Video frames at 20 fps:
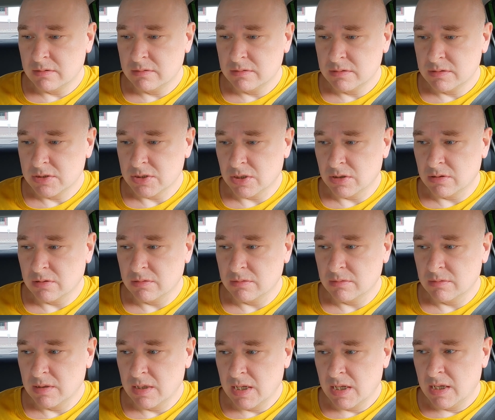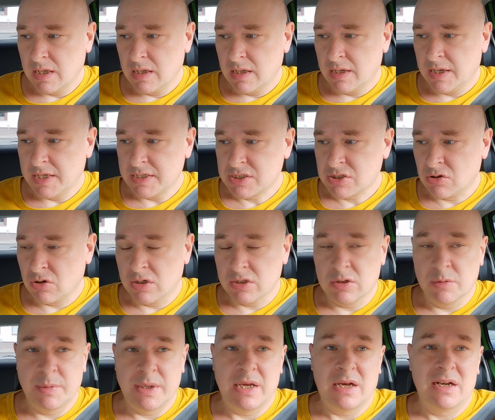So it's going to
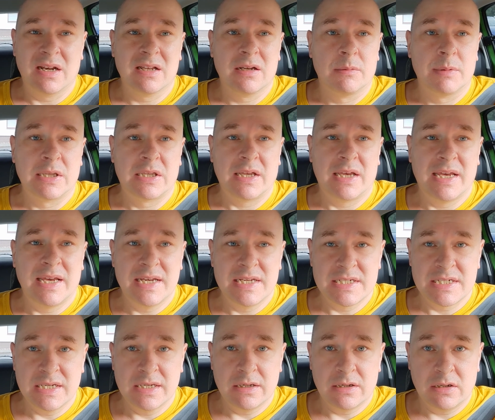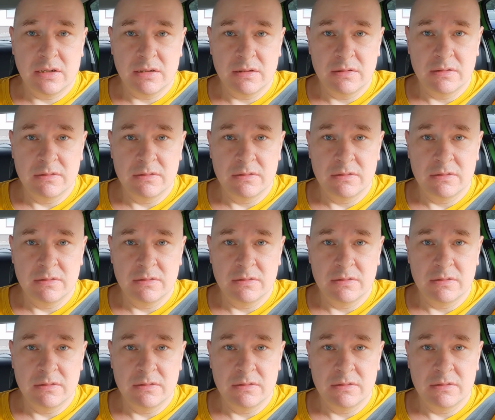be a little bit easier